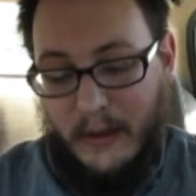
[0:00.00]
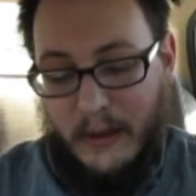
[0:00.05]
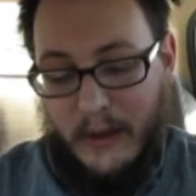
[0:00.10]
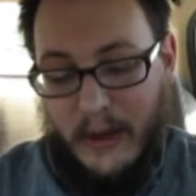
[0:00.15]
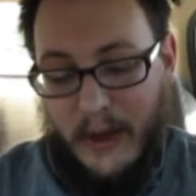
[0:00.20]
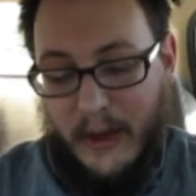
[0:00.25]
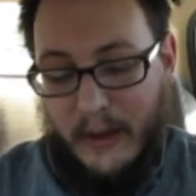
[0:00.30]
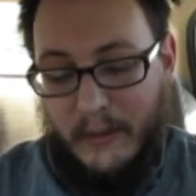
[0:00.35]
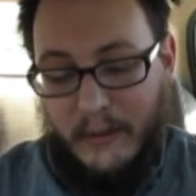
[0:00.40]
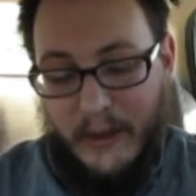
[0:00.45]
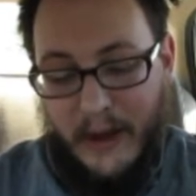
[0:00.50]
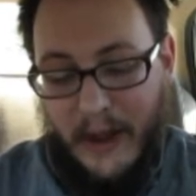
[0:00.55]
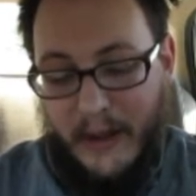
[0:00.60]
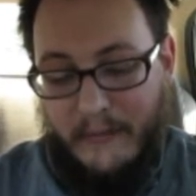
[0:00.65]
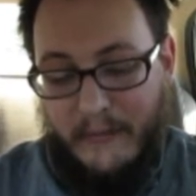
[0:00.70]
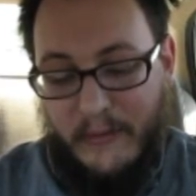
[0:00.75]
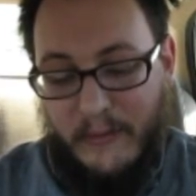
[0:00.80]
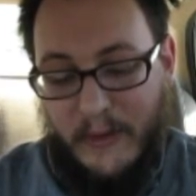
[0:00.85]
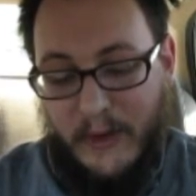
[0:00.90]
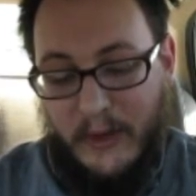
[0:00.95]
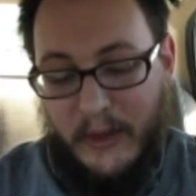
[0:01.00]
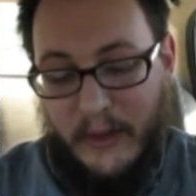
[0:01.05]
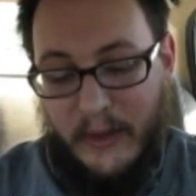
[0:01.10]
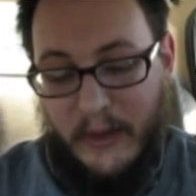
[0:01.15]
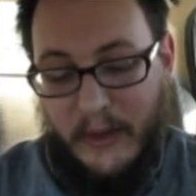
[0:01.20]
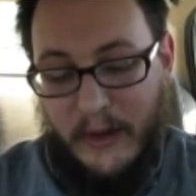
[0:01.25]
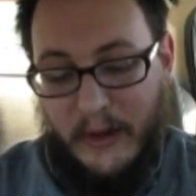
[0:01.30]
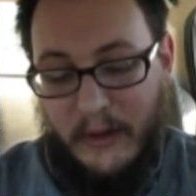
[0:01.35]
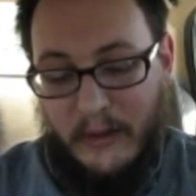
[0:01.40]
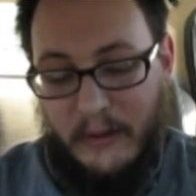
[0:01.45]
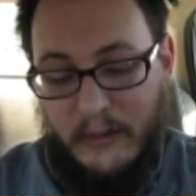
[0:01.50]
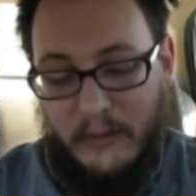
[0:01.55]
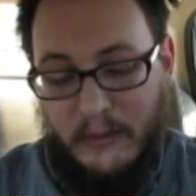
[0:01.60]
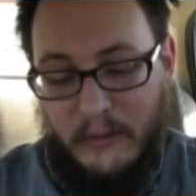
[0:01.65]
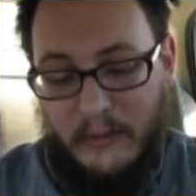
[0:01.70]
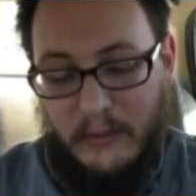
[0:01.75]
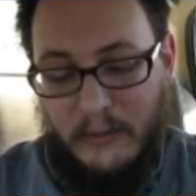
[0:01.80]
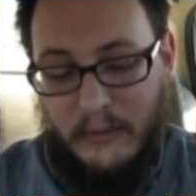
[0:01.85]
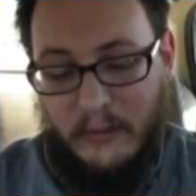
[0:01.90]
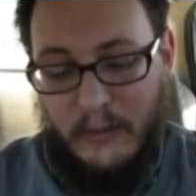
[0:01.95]
I don't have them all in there.
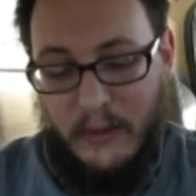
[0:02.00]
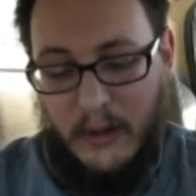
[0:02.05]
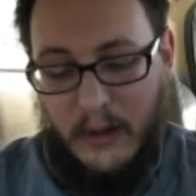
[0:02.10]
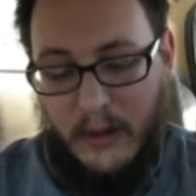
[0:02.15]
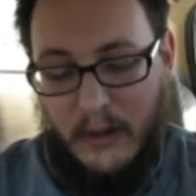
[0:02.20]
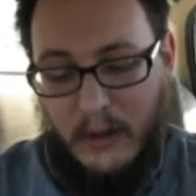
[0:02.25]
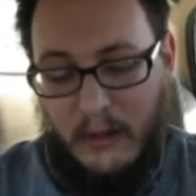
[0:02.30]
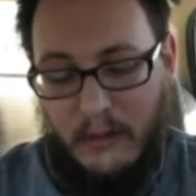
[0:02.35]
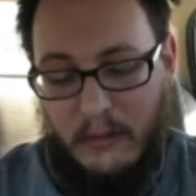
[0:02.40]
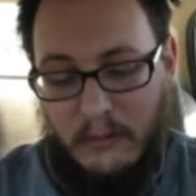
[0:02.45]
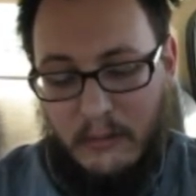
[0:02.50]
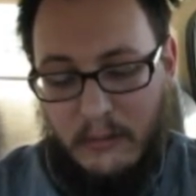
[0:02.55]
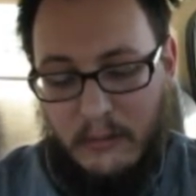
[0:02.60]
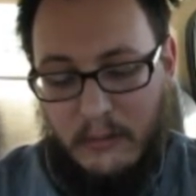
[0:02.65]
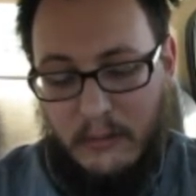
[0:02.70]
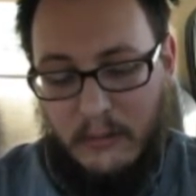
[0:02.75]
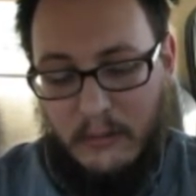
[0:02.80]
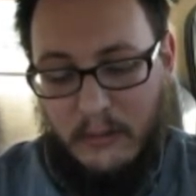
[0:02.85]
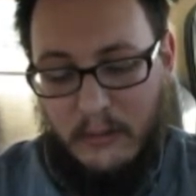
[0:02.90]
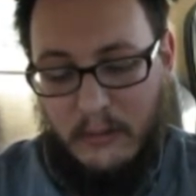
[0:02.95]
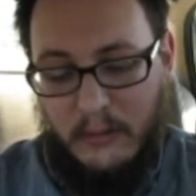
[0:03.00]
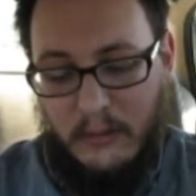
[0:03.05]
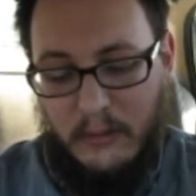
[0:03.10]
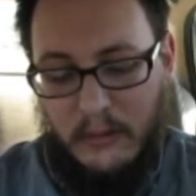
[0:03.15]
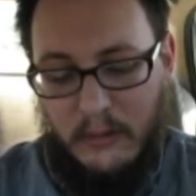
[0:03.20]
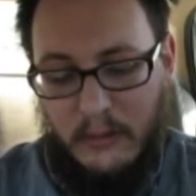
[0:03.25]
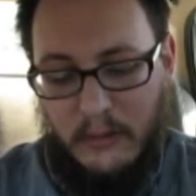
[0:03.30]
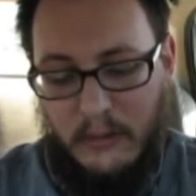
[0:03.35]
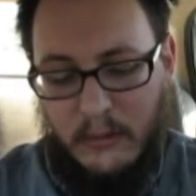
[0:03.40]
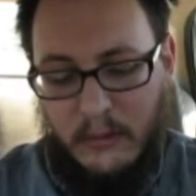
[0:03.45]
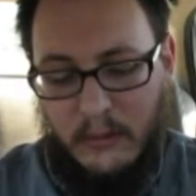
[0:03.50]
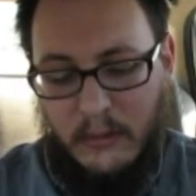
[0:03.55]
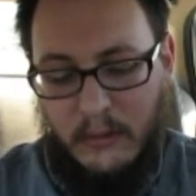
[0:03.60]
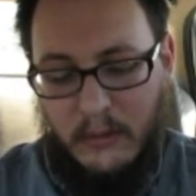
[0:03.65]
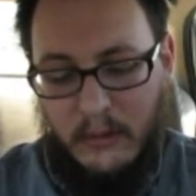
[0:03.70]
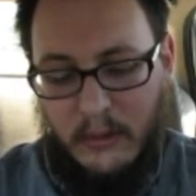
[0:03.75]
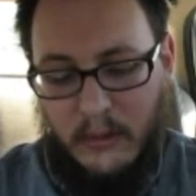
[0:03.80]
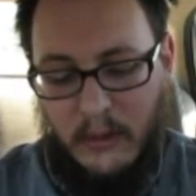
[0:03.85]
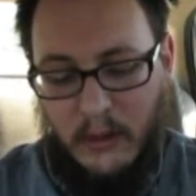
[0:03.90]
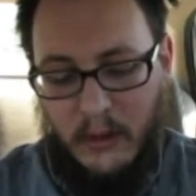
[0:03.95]
Uh-oh.
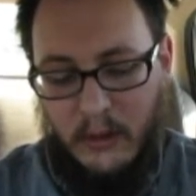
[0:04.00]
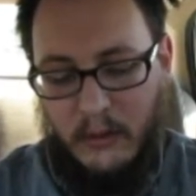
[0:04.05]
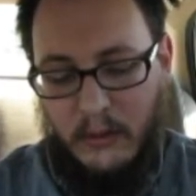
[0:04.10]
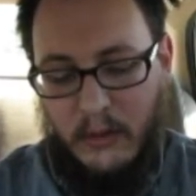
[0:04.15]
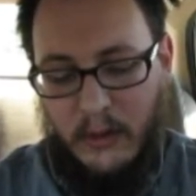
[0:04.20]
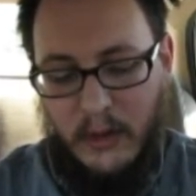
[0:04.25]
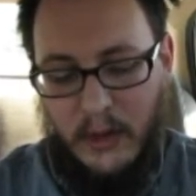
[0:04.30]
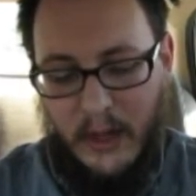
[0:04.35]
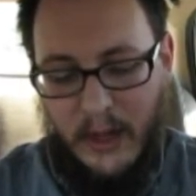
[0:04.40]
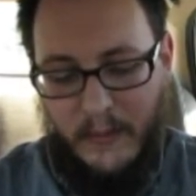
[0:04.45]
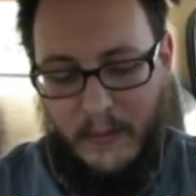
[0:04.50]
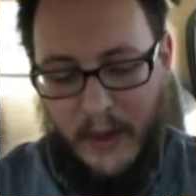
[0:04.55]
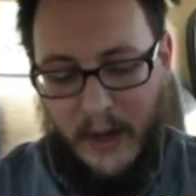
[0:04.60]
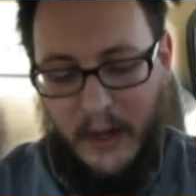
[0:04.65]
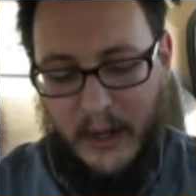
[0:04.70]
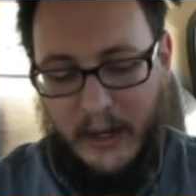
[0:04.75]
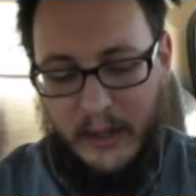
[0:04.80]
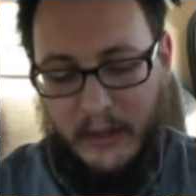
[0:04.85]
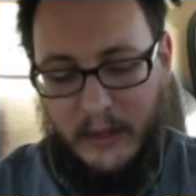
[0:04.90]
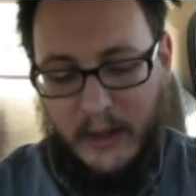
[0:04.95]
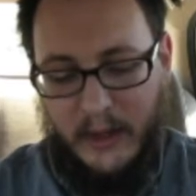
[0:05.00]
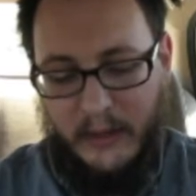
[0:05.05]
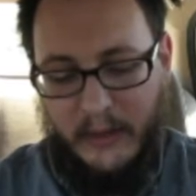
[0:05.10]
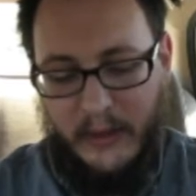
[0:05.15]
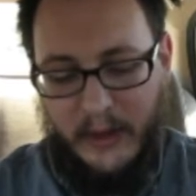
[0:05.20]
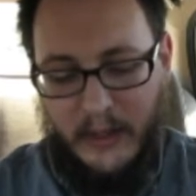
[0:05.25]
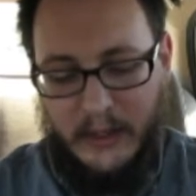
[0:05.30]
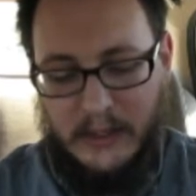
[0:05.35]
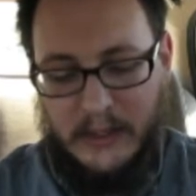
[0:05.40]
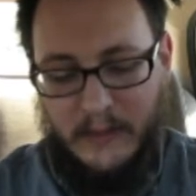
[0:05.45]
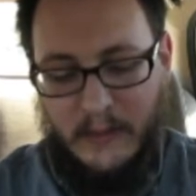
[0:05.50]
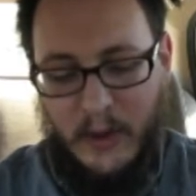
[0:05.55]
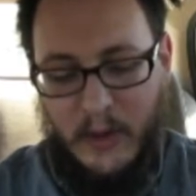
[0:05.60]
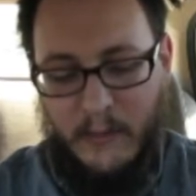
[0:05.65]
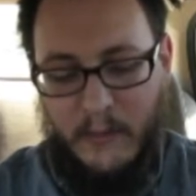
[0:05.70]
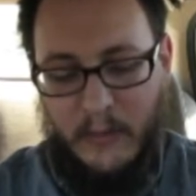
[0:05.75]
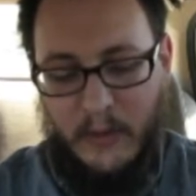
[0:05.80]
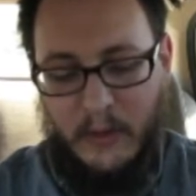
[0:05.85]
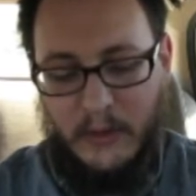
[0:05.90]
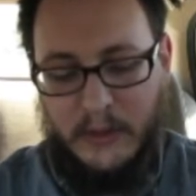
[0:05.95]
Ugh, I panicked. I thought I somehow
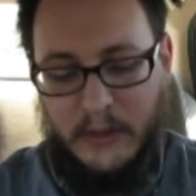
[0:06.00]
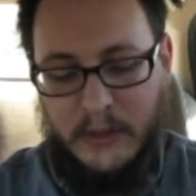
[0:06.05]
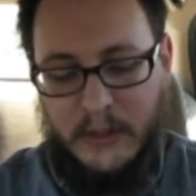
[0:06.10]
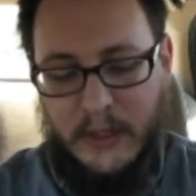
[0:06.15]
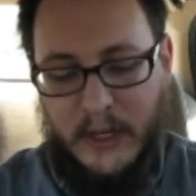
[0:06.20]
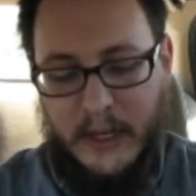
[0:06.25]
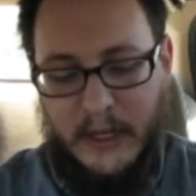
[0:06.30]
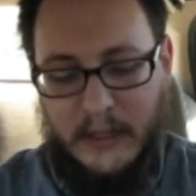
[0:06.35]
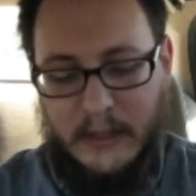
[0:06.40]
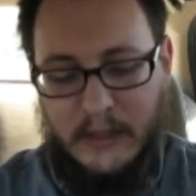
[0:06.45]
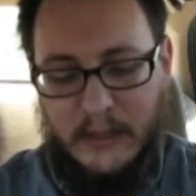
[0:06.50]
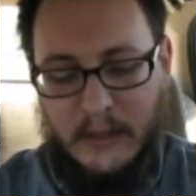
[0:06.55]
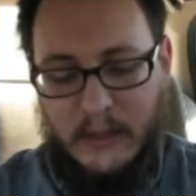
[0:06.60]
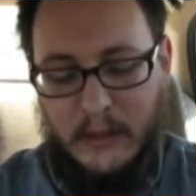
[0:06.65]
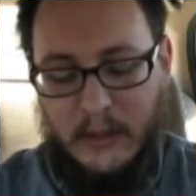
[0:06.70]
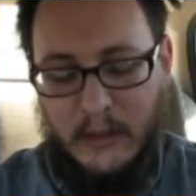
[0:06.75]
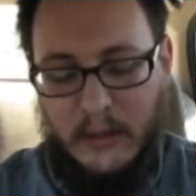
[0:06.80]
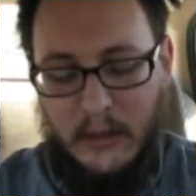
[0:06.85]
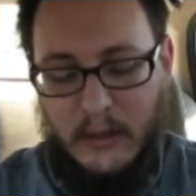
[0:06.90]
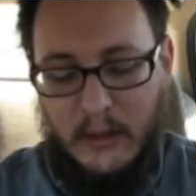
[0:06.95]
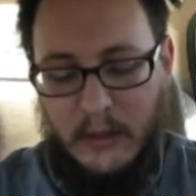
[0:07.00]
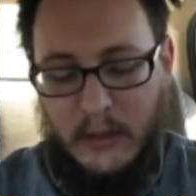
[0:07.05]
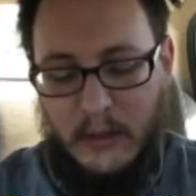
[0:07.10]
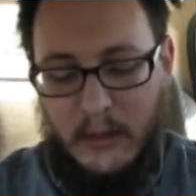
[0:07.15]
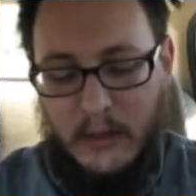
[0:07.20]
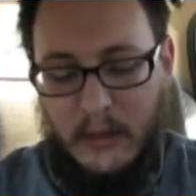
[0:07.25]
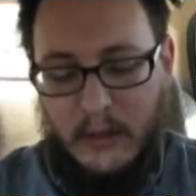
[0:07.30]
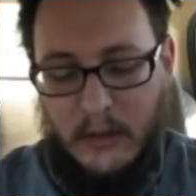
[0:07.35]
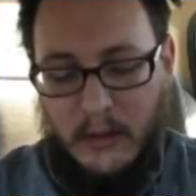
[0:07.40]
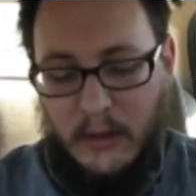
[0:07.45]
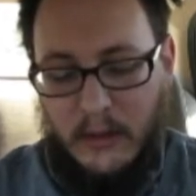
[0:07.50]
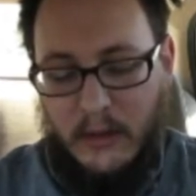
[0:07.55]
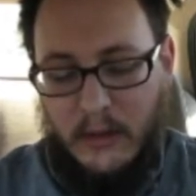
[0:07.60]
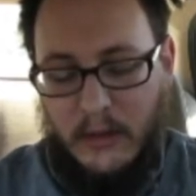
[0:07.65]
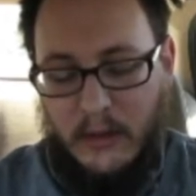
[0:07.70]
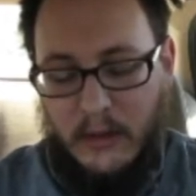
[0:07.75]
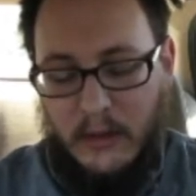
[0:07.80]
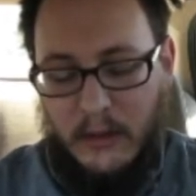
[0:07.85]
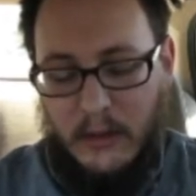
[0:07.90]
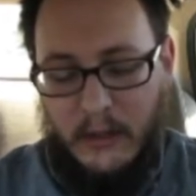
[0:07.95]
merged decks.
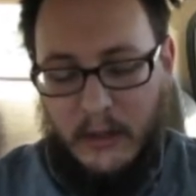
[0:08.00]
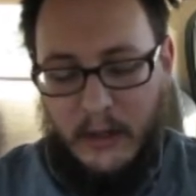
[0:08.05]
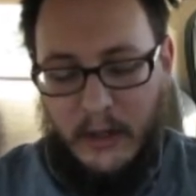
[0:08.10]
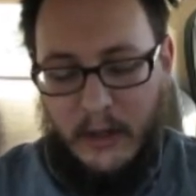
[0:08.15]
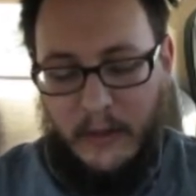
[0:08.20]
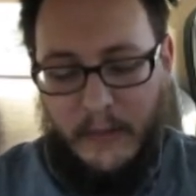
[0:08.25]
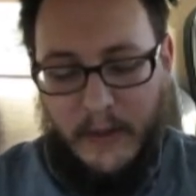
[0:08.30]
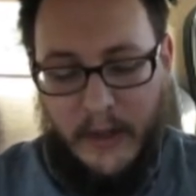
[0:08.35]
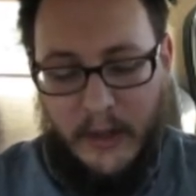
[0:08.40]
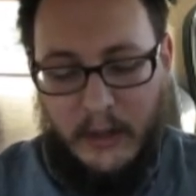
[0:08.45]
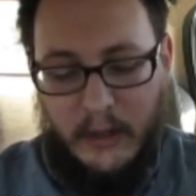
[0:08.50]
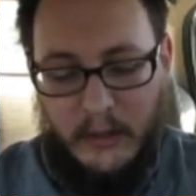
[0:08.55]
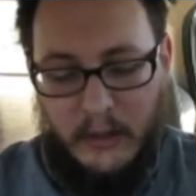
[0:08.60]
Anyway,